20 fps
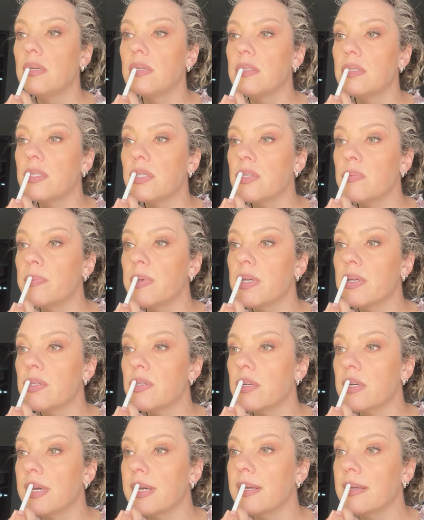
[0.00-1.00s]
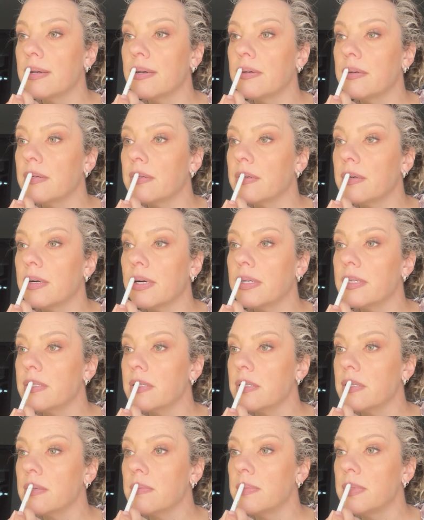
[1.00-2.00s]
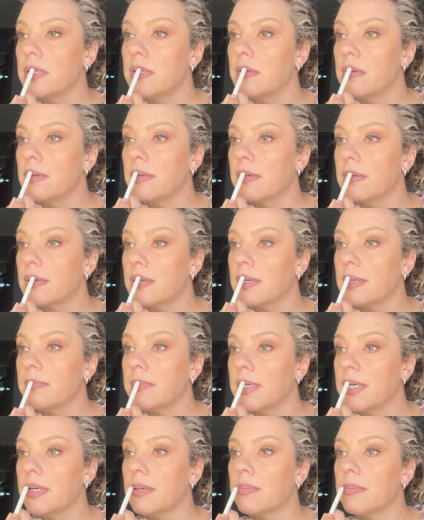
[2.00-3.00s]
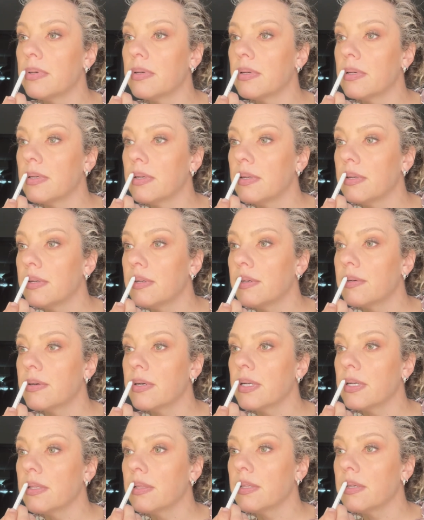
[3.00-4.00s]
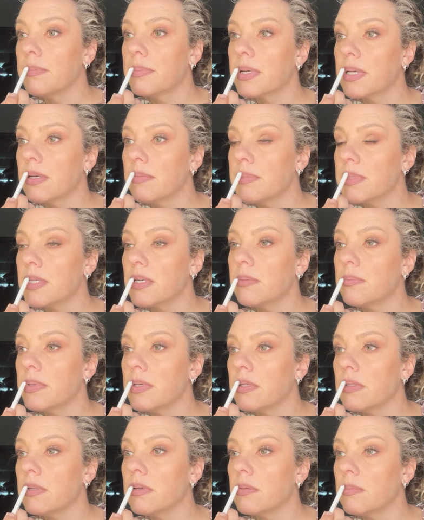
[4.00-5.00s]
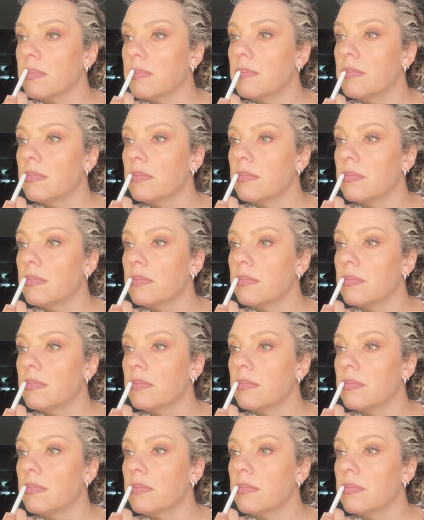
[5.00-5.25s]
just because you're kind of going across doesn't mean you don't come up where your lip comes up, your little,